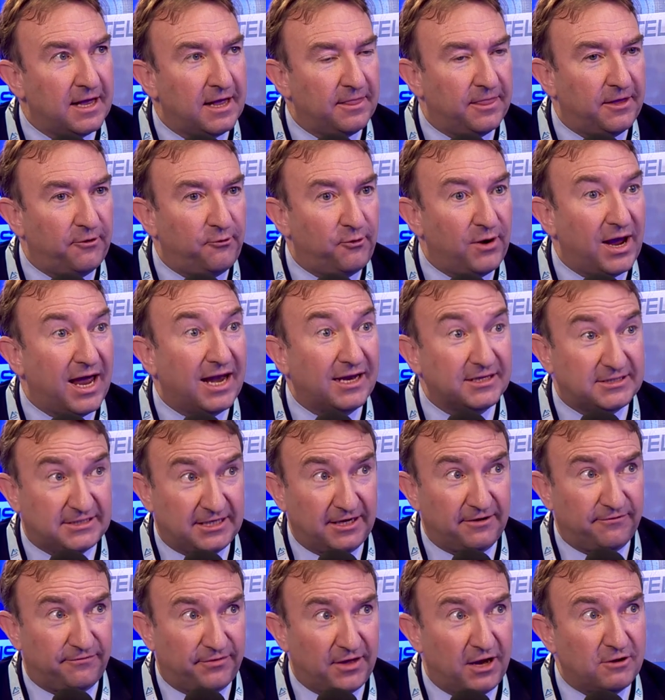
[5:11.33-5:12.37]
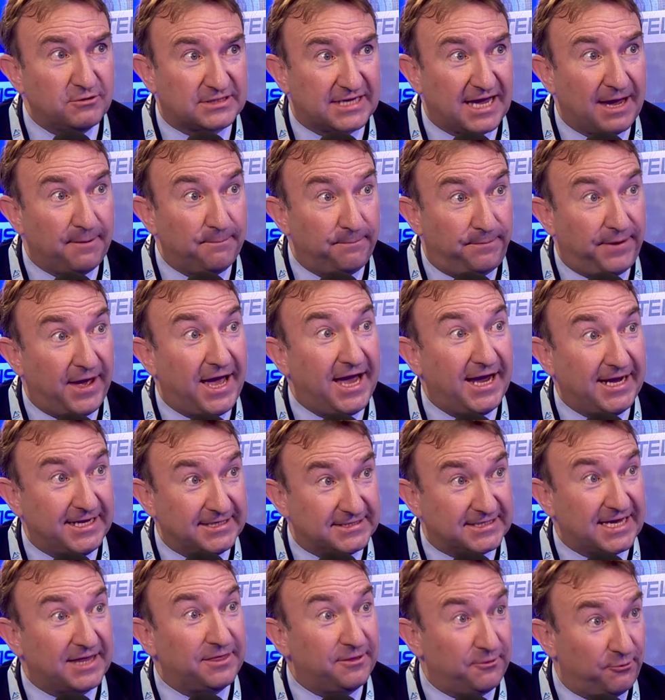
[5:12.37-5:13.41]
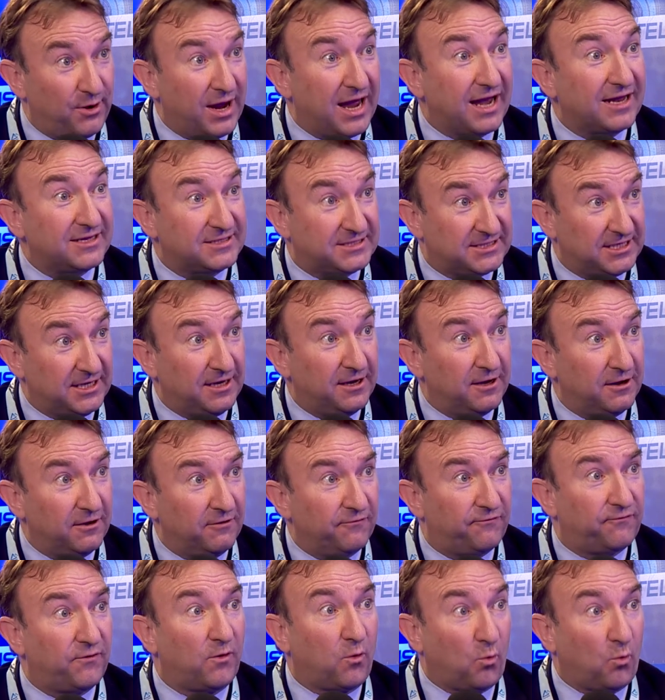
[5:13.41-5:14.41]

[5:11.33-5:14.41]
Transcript: the reality of those campaigns and the reality of